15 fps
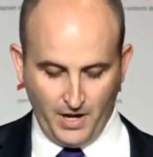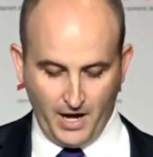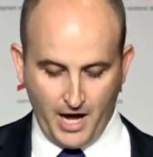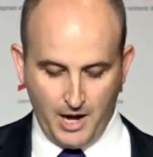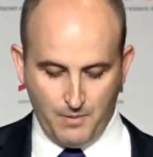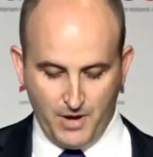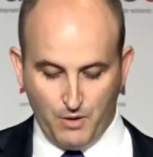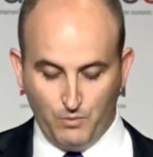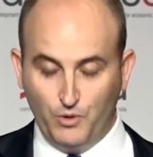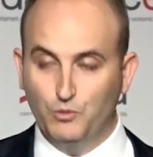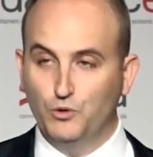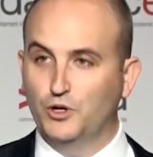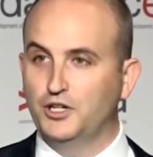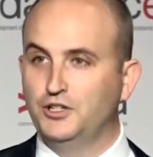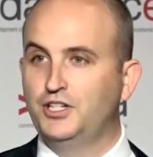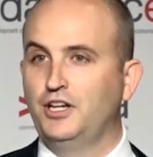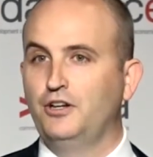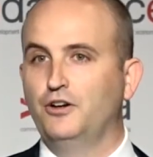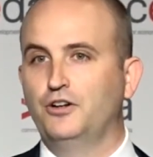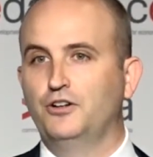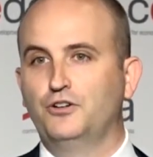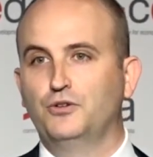And we will
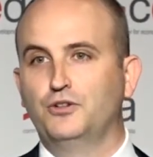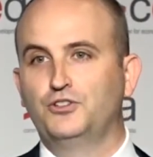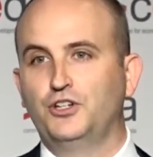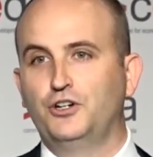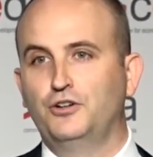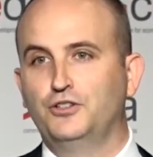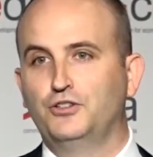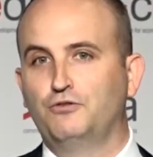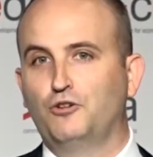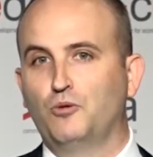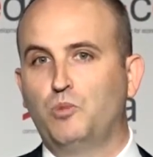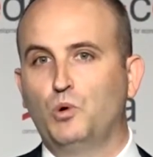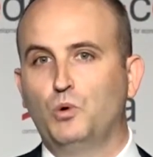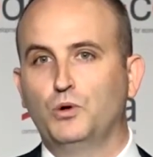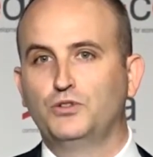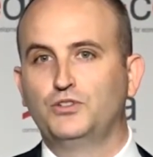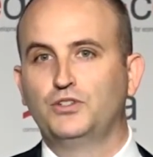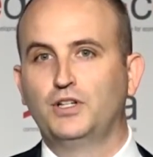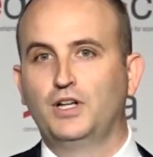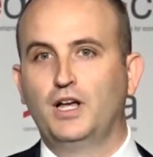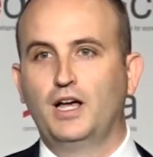continue to do a series of reports